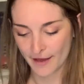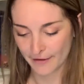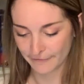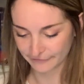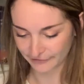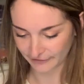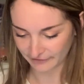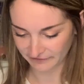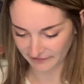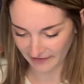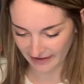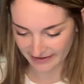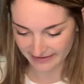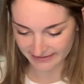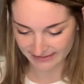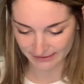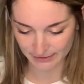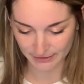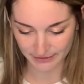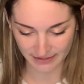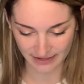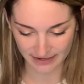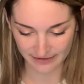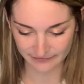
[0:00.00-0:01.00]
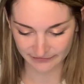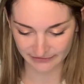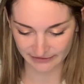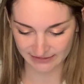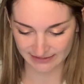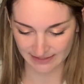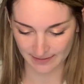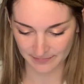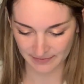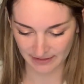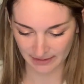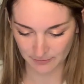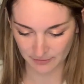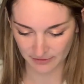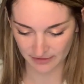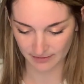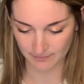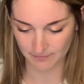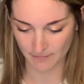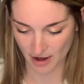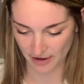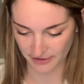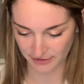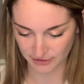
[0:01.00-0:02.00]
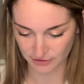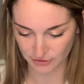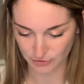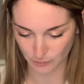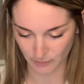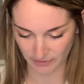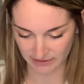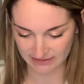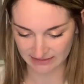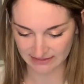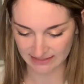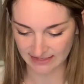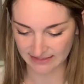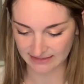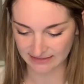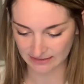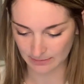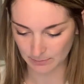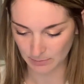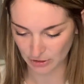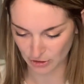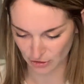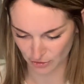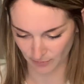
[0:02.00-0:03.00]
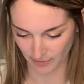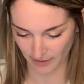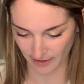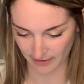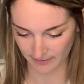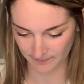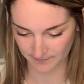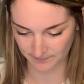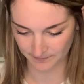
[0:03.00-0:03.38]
fans looking for something with a modern twist and some humor.